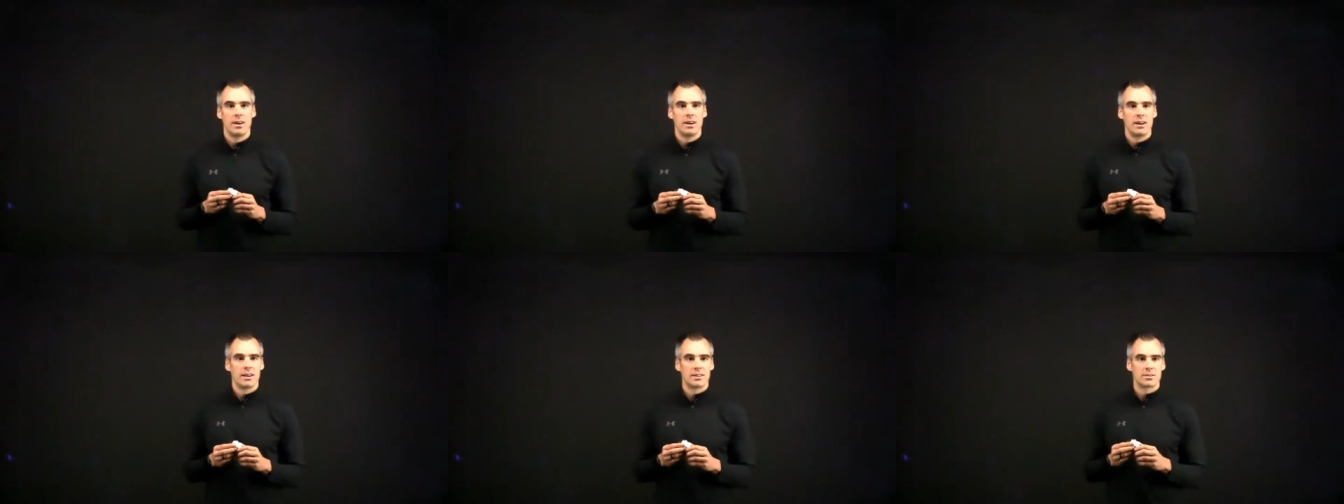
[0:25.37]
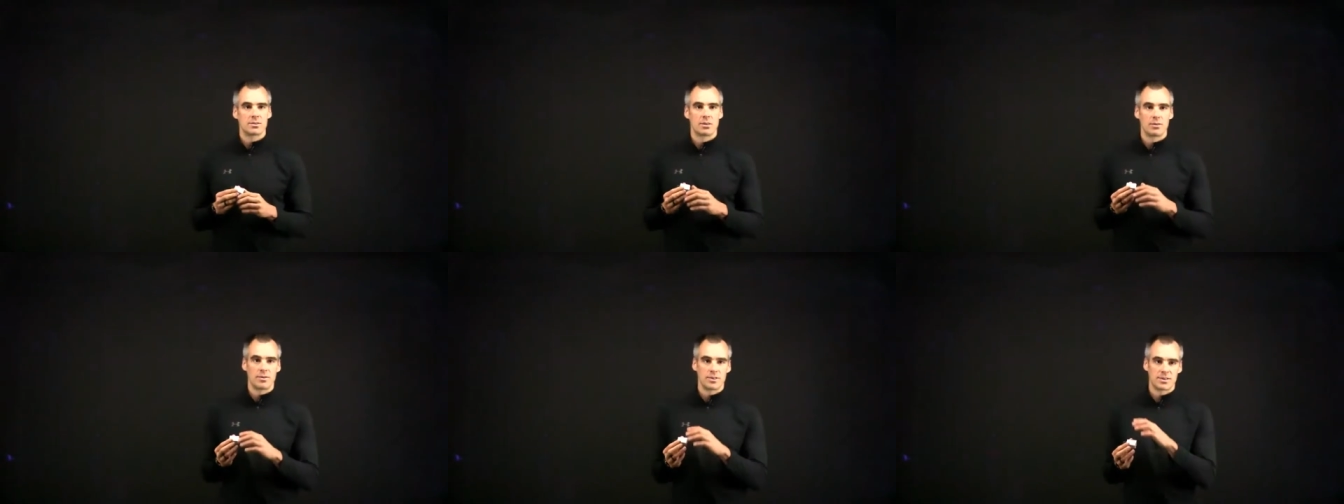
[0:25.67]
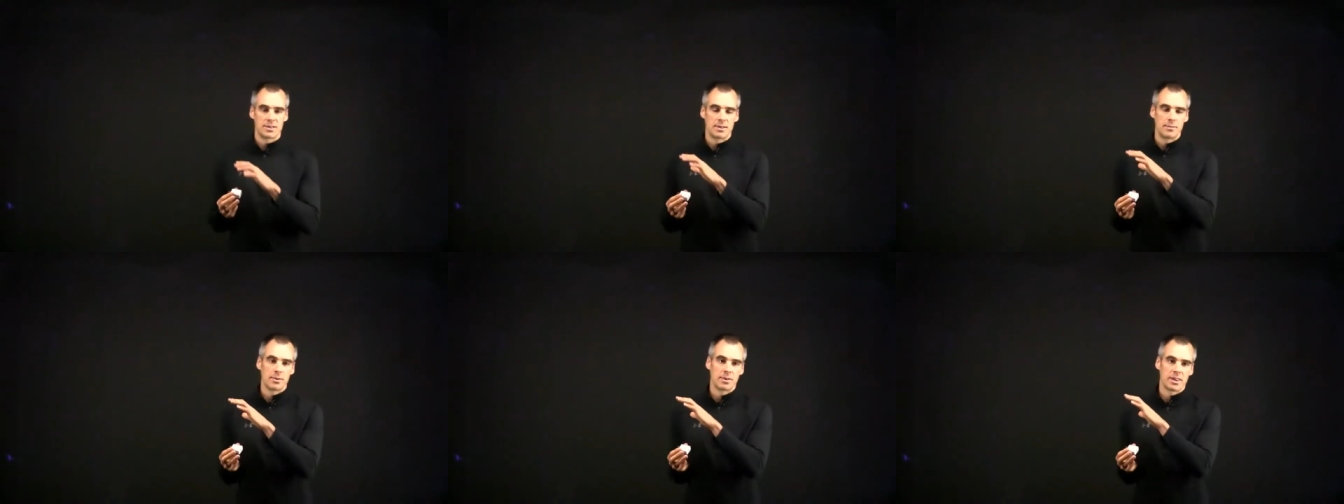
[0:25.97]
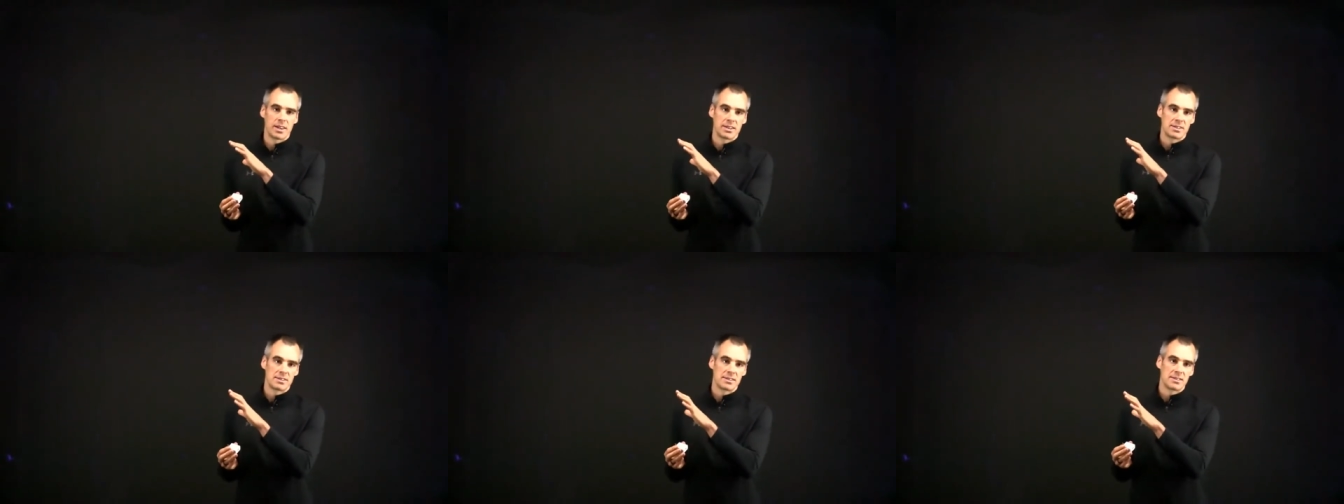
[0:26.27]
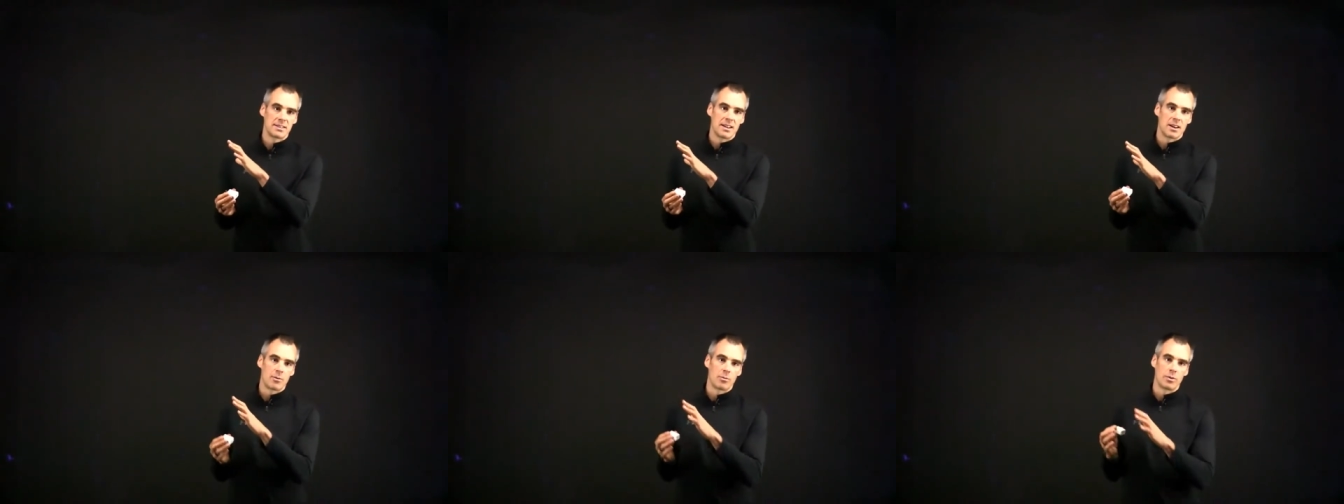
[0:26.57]
a sort of a simulation,
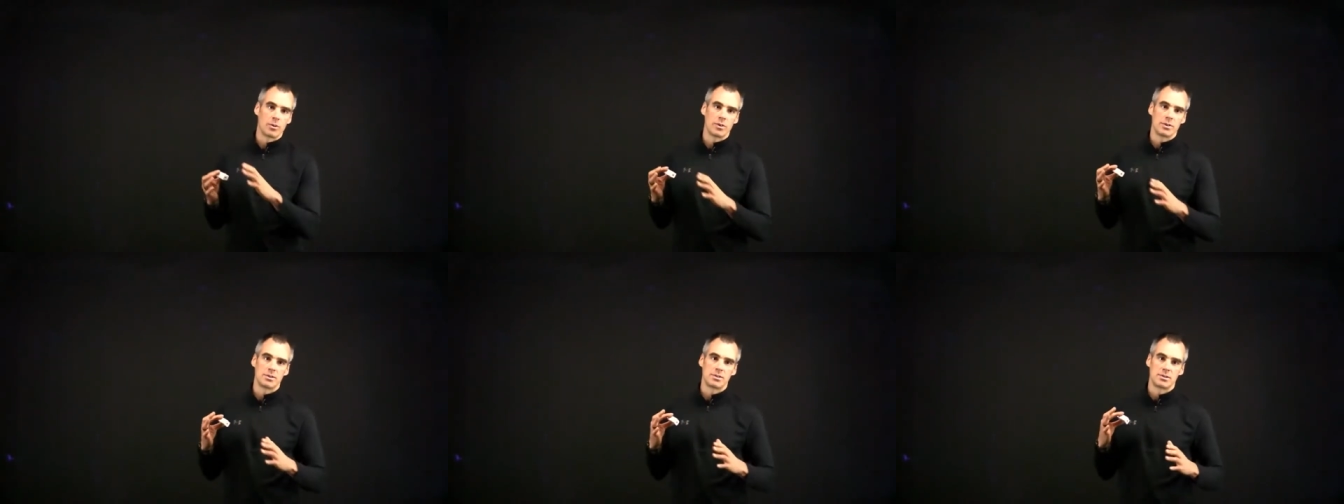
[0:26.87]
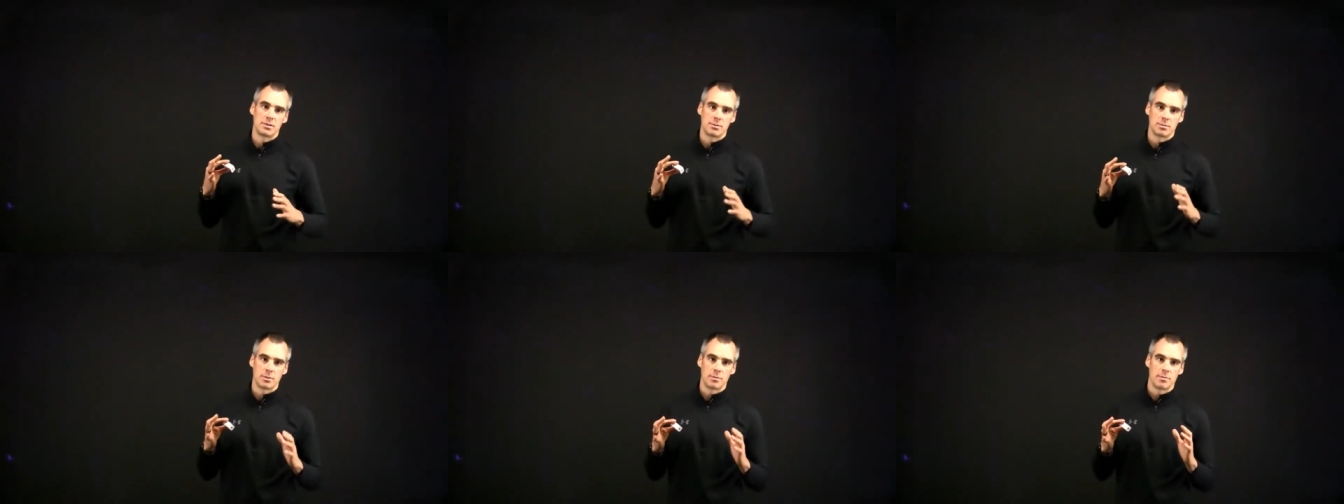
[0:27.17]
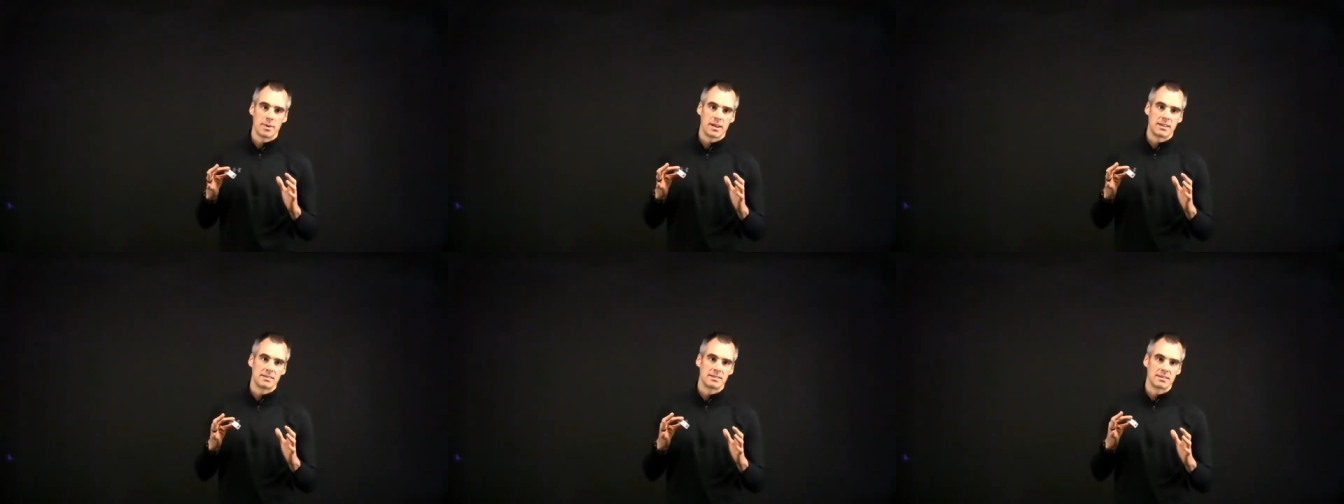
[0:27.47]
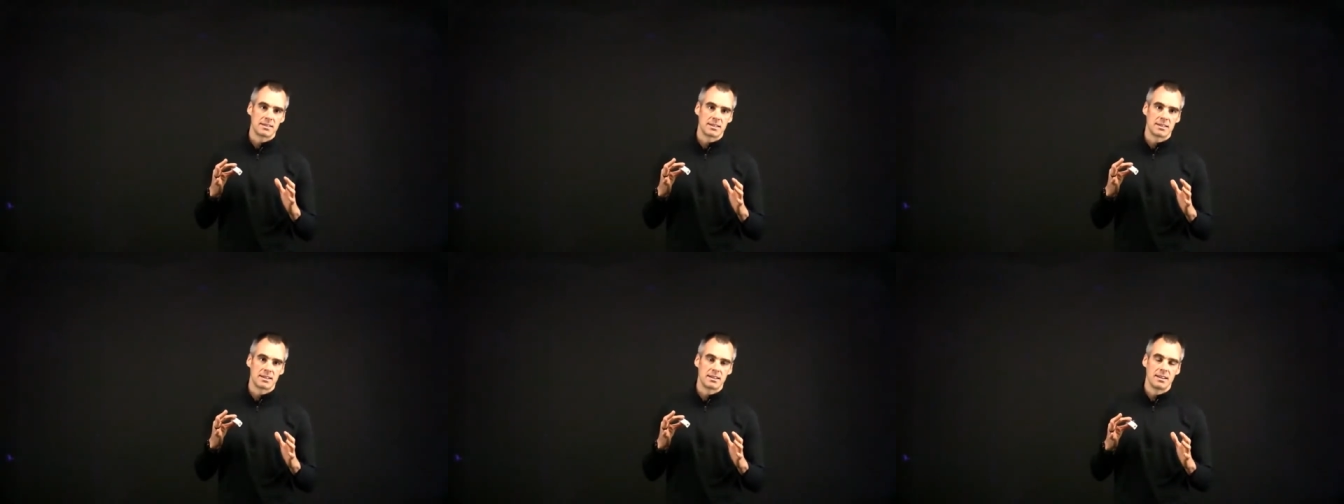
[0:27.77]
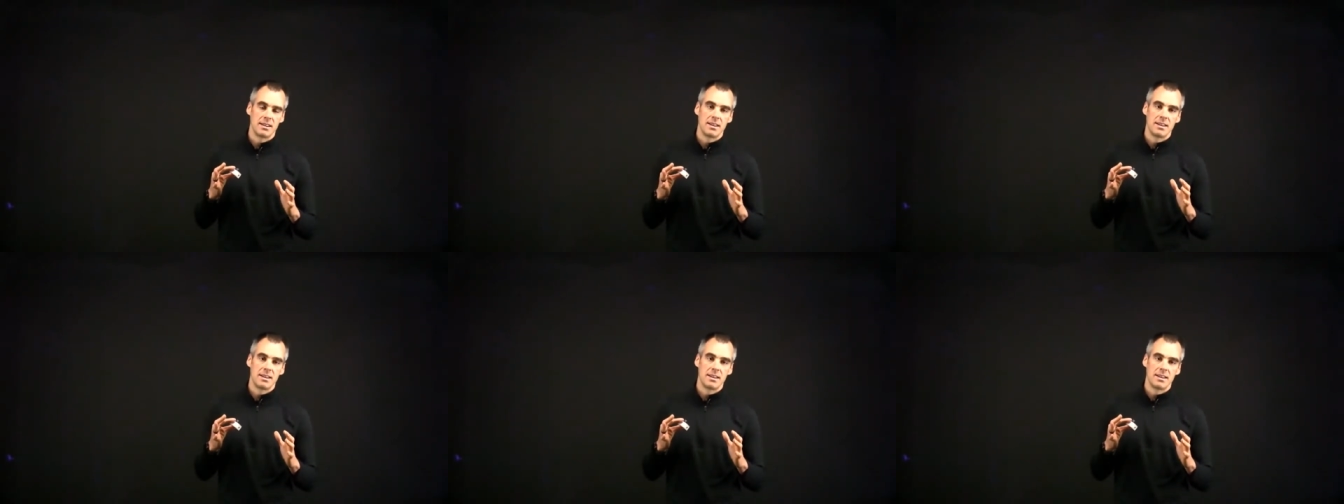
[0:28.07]
a really super basic